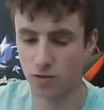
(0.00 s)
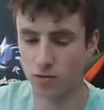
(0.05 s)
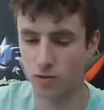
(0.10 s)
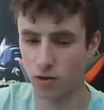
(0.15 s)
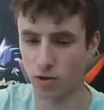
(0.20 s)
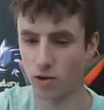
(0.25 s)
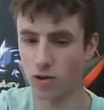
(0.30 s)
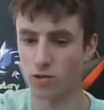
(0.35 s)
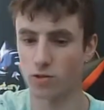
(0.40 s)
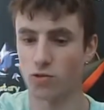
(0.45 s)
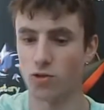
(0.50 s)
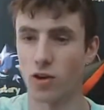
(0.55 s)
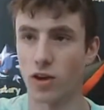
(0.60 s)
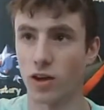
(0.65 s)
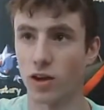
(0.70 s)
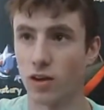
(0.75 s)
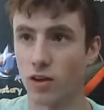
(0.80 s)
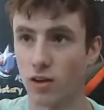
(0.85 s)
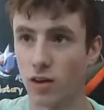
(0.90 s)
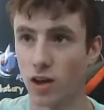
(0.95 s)
to do the card trick.
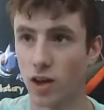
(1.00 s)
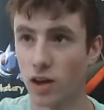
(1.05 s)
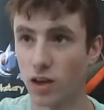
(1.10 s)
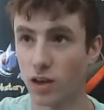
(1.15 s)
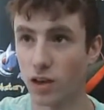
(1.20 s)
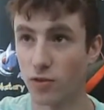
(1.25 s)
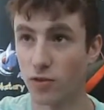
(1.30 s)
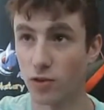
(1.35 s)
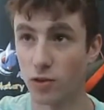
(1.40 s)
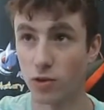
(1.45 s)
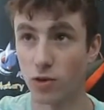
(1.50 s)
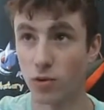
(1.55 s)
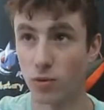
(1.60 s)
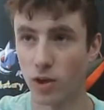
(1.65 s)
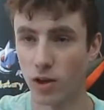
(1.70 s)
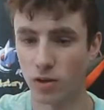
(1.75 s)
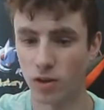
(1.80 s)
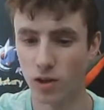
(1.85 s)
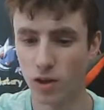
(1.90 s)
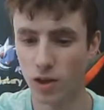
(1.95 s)
Uh, if you're new
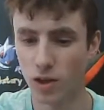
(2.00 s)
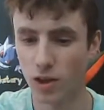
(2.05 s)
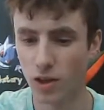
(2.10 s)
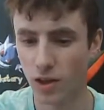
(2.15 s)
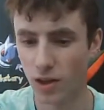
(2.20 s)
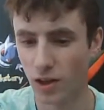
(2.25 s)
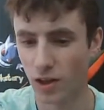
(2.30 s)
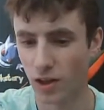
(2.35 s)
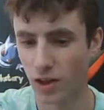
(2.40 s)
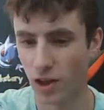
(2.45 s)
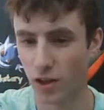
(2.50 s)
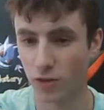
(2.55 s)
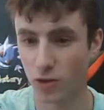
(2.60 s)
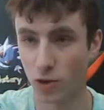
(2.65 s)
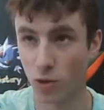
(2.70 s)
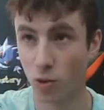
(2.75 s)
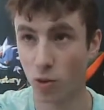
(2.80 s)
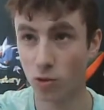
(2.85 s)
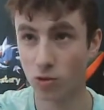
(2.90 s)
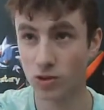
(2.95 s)
here. If
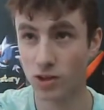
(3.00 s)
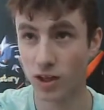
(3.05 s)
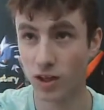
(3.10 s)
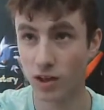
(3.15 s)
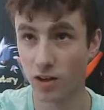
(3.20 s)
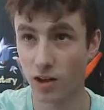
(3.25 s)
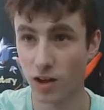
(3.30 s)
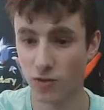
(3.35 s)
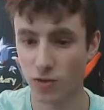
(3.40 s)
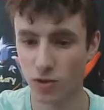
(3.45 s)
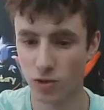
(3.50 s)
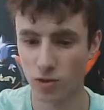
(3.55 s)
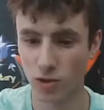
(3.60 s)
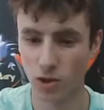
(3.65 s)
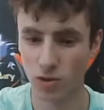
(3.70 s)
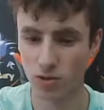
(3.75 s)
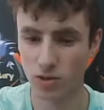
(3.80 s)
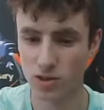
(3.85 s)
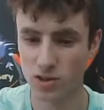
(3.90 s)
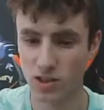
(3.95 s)
you're old here, if you'll
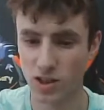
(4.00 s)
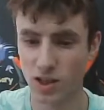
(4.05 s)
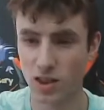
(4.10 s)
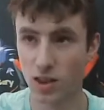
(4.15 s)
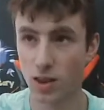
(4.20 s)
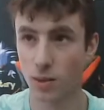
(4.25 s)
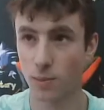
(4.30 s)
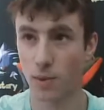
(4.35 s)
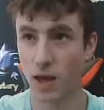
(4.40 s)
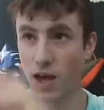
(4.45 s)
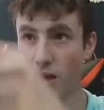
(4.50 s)
notice in the